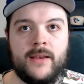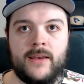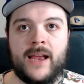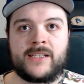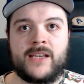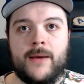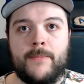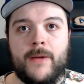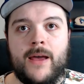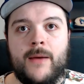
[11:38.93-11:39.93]
Next
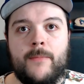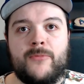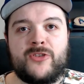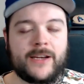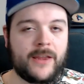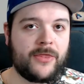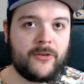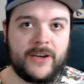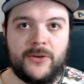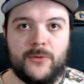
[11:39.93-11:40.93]
up, projected
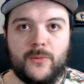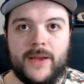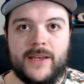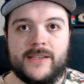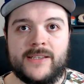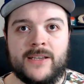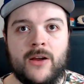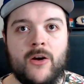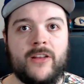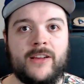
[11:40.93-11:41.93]
32 wins
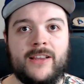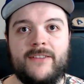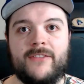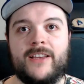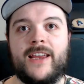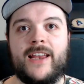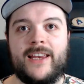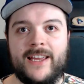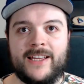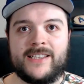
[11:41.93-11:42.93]
are the Cleveland
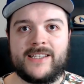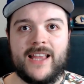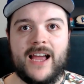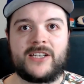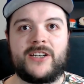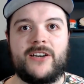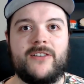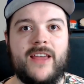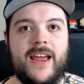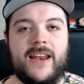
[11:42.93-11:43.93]
Indians. Last year,
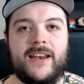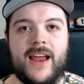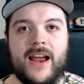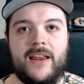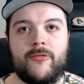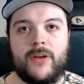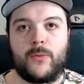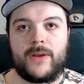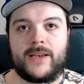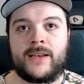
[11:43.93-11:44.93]
they had a
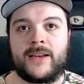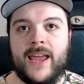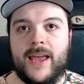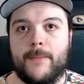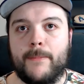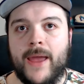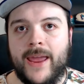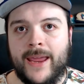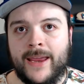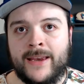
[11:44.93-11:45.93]
93-win
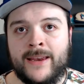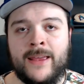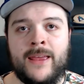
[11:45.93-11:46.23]
campaign.